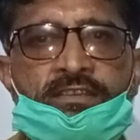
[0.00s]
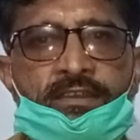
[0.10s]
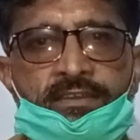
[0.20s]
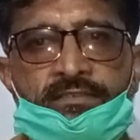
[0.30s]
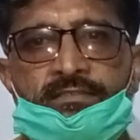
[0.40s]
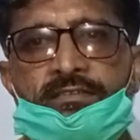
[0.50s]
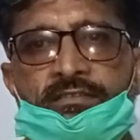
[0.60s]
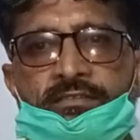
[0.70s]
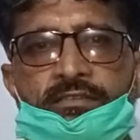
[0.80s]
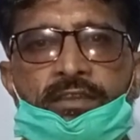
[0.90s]

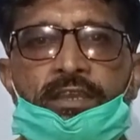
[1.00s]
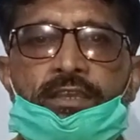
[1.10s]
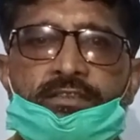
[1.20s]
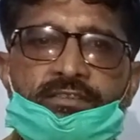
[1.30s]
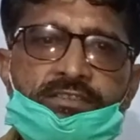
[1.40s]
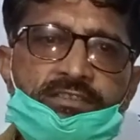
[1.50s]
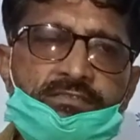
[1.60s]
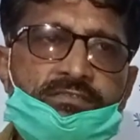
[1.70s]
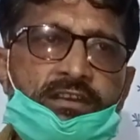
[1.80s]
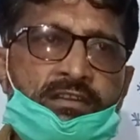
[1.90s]
Kainat.
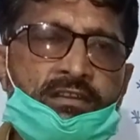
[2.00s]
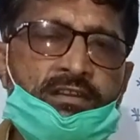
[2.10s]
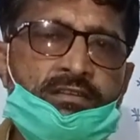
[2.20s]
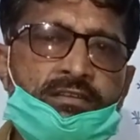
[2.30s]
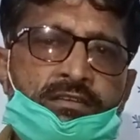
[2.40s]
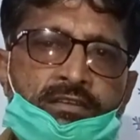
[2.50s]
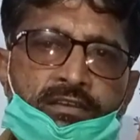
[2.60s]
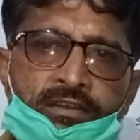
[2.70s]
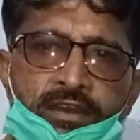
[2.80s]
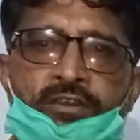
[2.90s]
These are
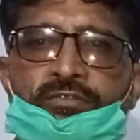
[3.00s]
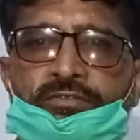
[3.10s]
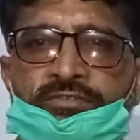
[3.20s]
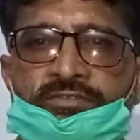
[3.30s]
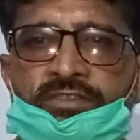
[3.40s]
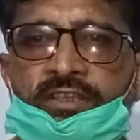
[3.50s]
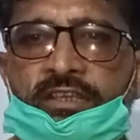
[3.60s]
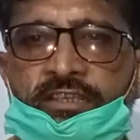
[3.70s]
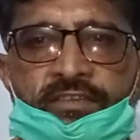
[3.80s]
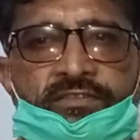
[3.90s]
nouns
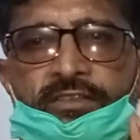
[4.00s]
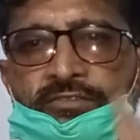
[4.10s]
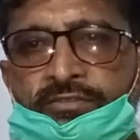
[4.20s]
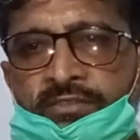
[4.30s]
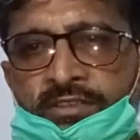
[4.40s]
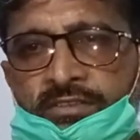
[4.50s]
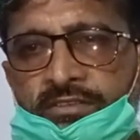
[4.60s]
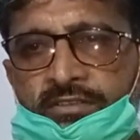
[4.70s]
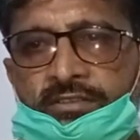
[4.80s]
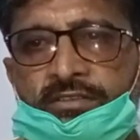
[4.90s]
given to
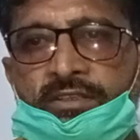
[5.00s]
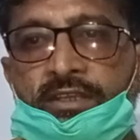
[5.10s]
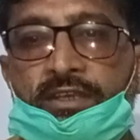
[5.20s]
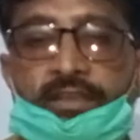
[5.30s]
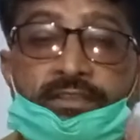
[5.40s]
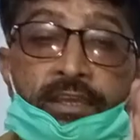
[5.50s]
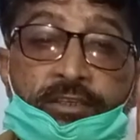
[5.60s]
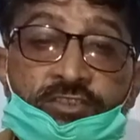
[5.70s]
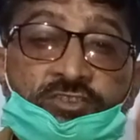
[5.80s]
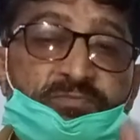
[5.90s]
girl, and
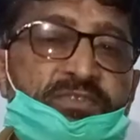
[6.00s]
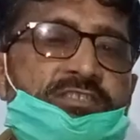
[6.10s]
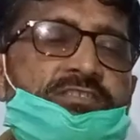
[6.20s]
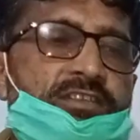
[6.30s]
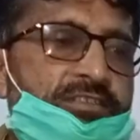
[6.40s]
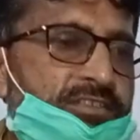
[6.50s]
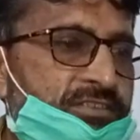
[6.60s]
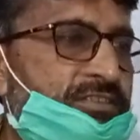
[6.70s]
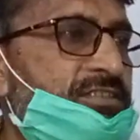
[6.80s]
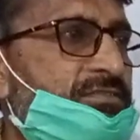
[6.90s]
that
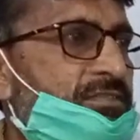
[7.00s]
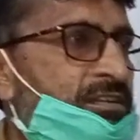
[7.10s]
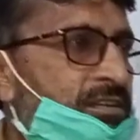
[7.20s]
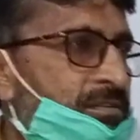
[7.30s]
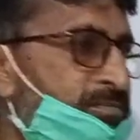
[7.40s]
especially these are